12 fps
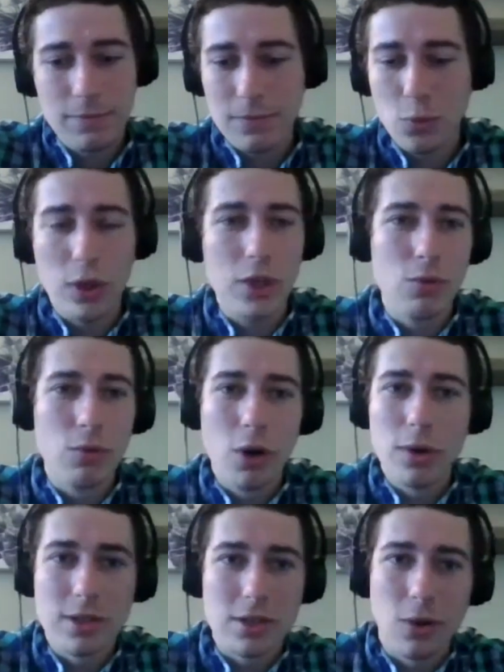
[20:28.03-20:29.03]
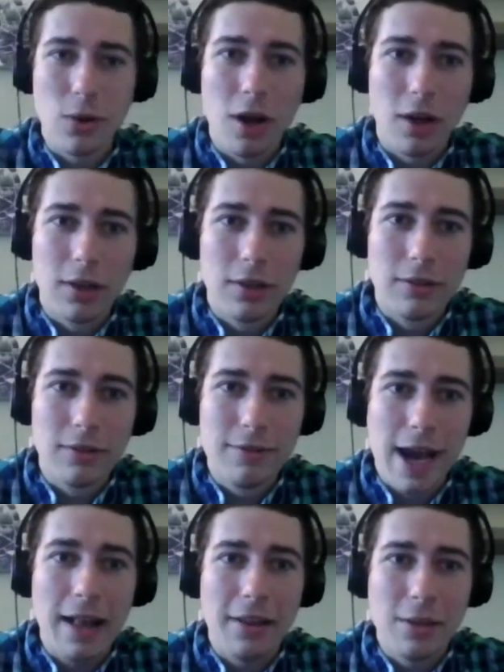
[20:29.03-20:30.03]
what you wrote is no longer
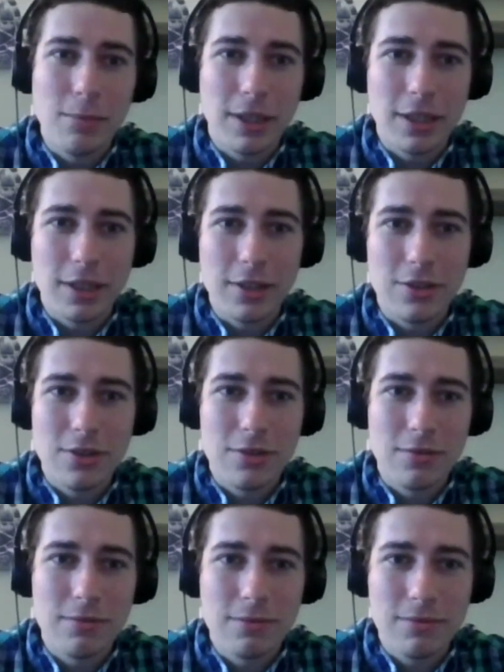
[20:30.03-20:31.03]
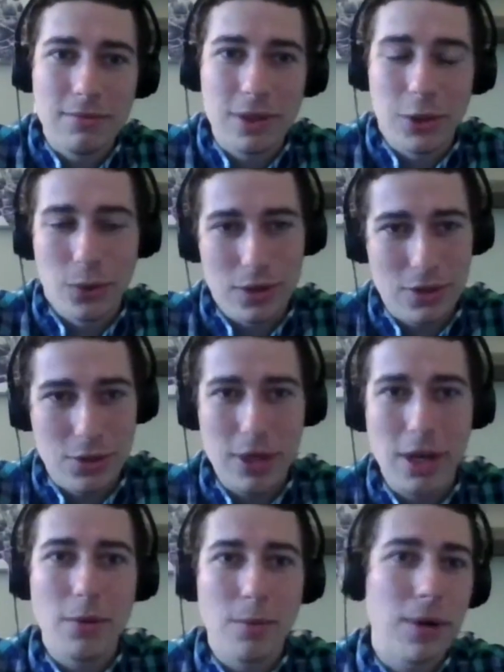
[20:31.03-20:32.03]
valid because there was
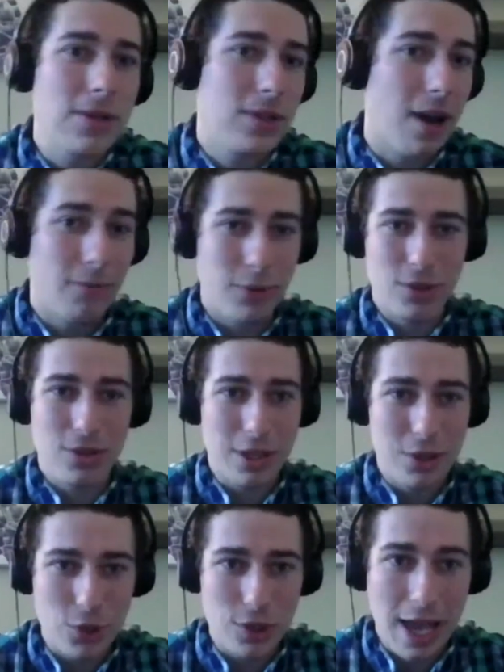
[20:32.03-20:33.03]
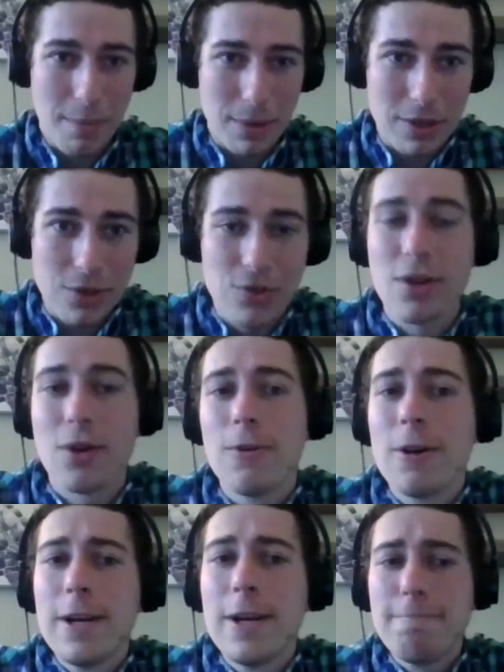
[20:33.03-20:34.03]
3 other press conferences that just happened. So
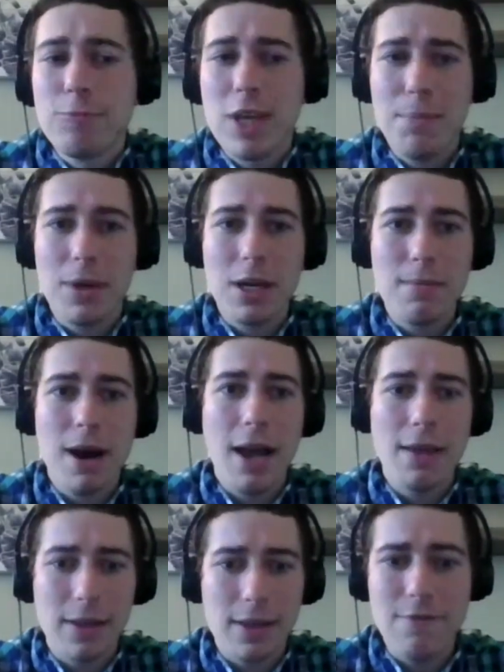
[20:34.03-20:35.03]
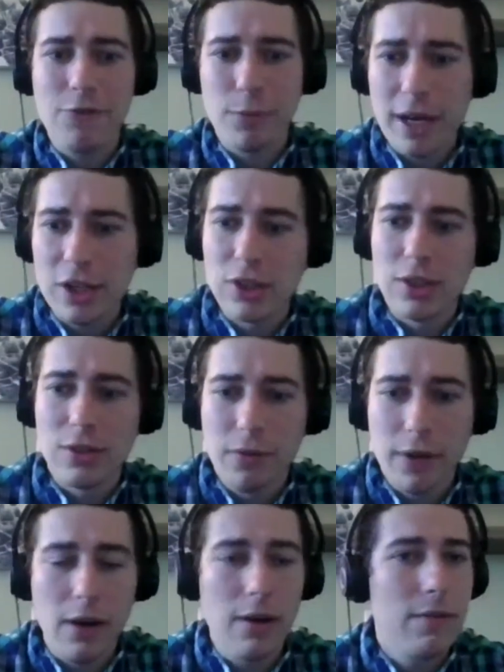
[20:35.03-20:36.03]
keeping in mind that information is
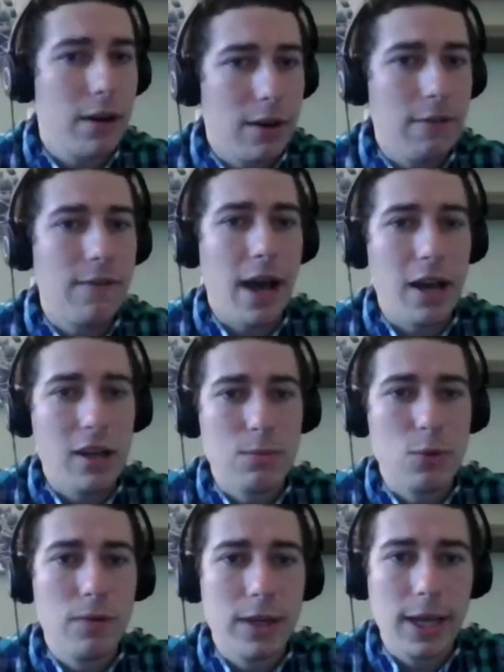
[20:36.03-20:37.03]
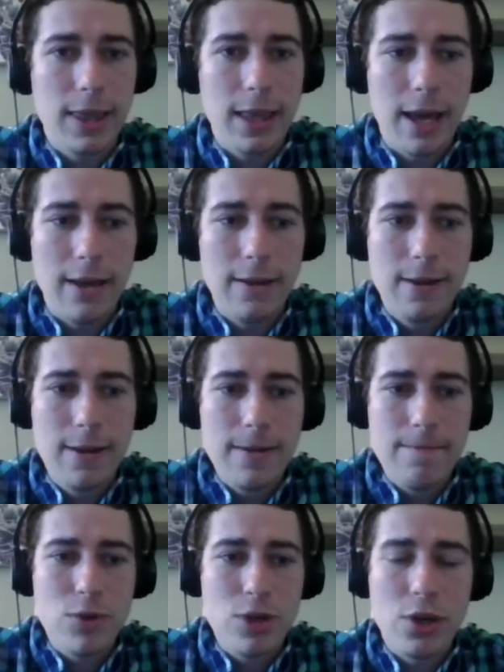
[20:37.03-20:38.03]
very, very fast moving, and that,
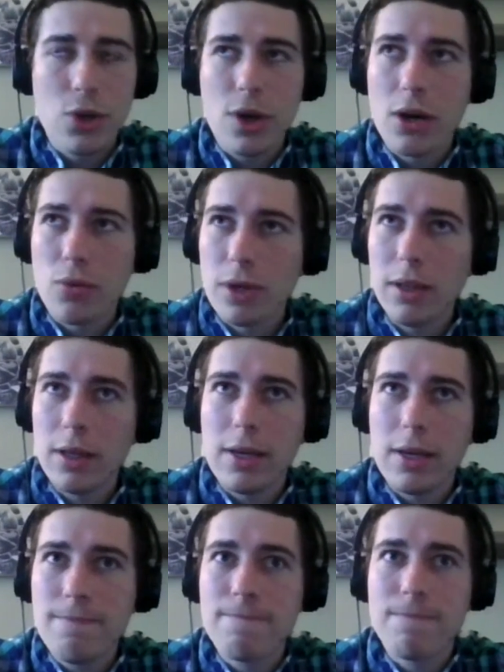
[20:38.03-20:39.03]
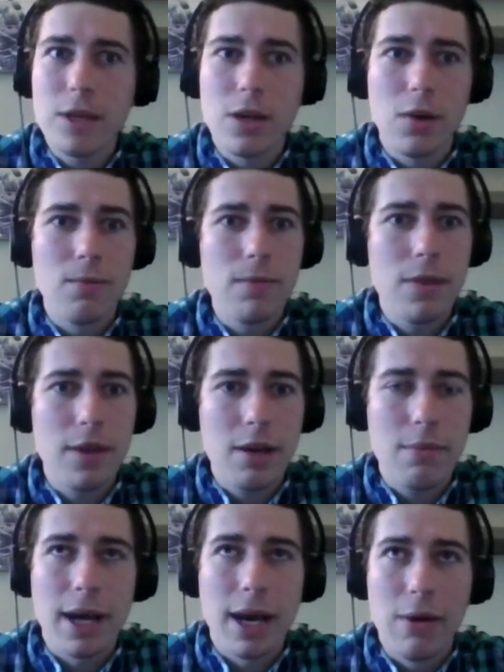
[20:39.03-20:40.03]
you got to really, think
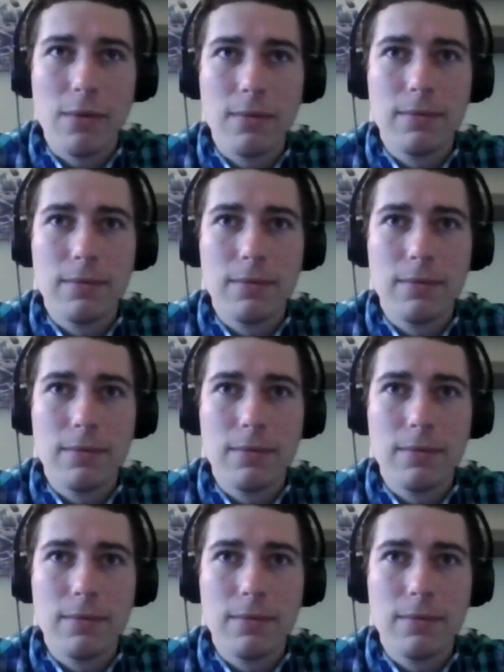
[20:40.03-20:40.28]
about